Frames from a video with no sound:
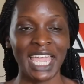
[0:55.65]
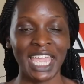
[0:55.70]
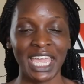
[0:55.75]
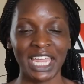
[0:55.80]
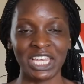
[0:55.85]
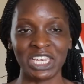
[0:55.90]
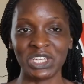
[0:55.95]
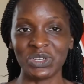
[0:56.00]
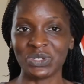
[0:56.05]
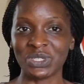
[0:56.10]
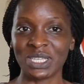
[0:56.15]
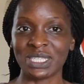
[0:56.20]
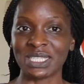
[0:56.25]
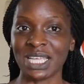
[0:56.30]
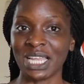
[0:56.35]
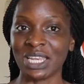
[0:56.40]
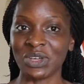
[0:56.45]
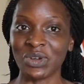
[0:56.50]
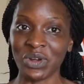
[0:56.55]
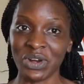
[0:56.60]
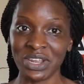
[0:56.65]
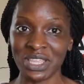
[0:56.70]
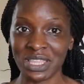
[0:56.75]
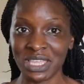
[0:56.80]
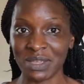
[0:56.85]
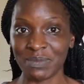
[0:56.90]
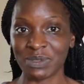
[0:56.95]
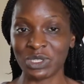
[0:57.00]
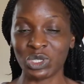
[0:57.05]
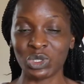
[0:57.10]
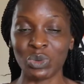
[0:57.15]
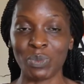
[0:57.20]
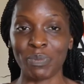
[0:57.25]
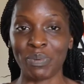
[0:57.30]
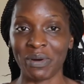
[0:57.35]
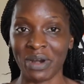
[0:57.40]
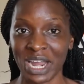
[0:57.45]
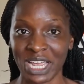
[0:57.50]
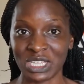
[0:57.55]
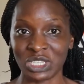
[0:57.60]
and use its algorithms to
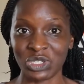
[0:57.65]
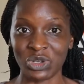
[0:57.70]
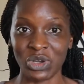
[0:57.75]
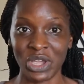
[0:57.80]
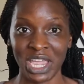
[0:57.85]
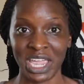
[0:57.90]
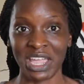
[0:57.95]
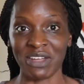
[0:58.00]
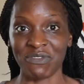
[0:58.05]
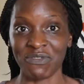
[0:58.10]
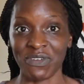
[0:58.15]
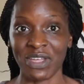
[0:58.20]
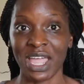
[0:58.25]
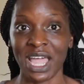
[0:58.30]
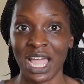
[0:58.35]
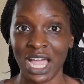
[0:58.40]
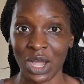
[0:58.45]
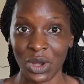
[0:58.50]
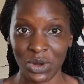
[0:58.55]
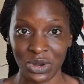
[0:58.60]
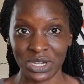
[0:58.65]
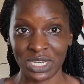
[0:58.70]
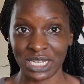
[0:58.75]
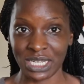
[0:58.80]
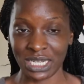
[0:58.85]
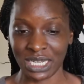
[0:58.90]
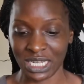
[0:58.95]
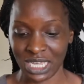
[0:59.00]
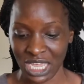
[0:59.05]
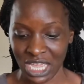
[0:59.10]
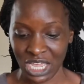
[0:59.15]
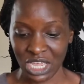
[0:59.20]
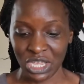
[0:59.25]
price your airfare accordingly.